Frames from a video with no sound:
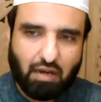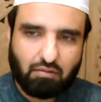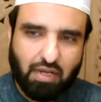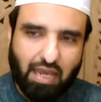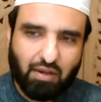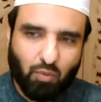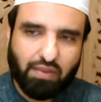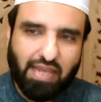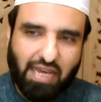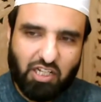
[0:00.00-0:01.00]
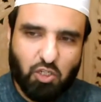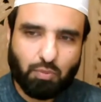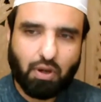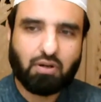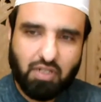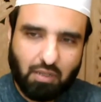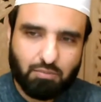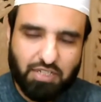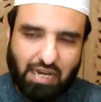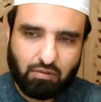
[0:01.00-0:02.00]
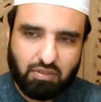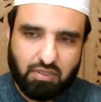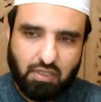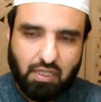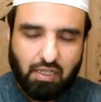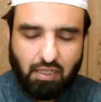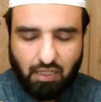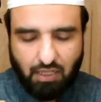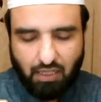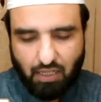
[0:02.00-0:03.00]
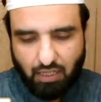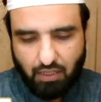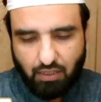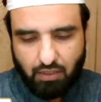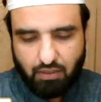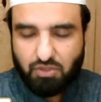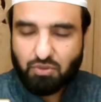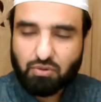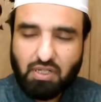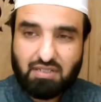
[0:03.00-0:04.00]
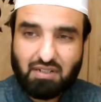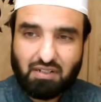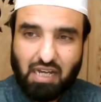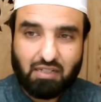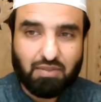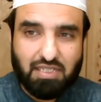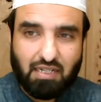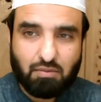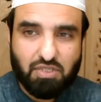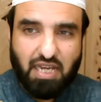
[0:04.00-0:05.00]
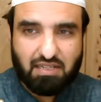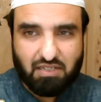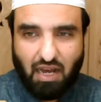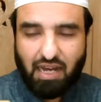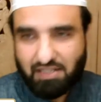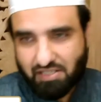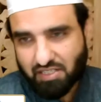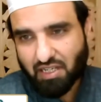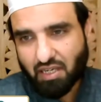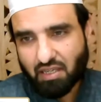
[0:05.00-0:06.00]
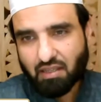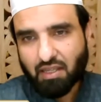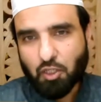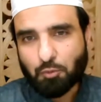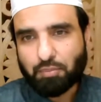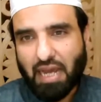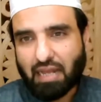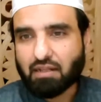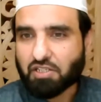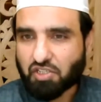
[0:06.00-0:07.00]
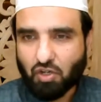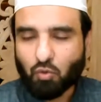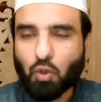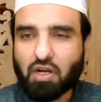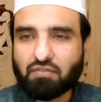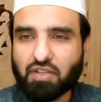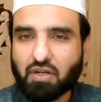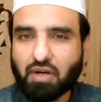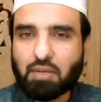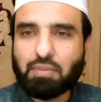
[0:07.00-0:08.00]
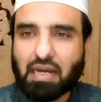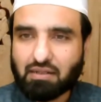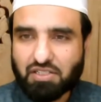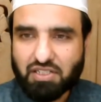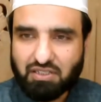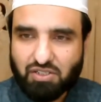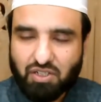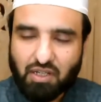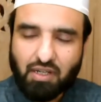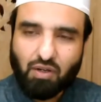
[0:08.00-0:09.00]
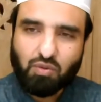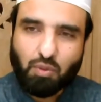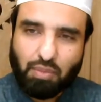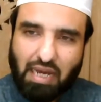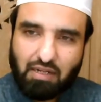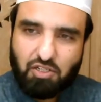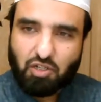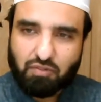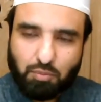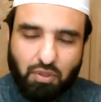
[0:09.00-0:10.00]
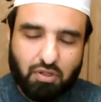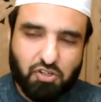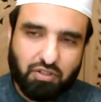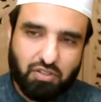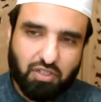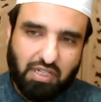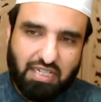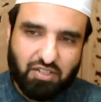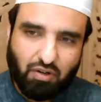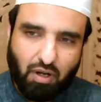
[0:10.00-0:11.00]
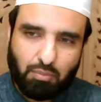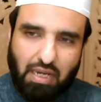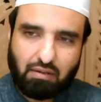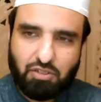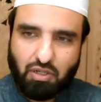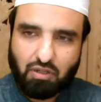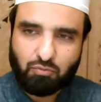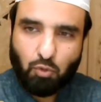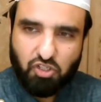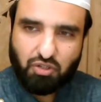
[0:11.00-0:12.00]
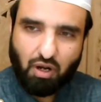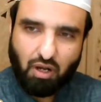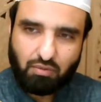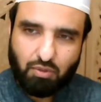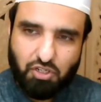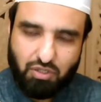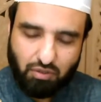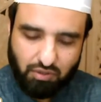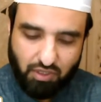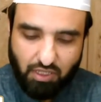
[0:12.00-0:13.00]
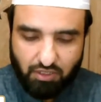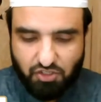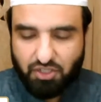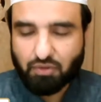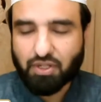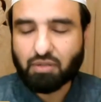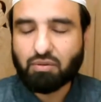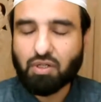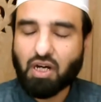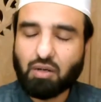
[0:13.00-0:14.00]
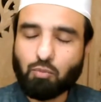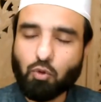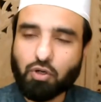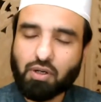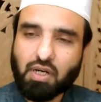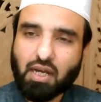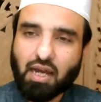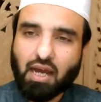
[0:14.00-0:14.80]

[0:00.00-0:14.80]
out, and when that spark comes out, Rasulullah sallallahu alaihi wasallam says, I see the palace, or one of the great palaces, the palace of the Persians, the Kisra palace of Busra, which is on the Syrian border.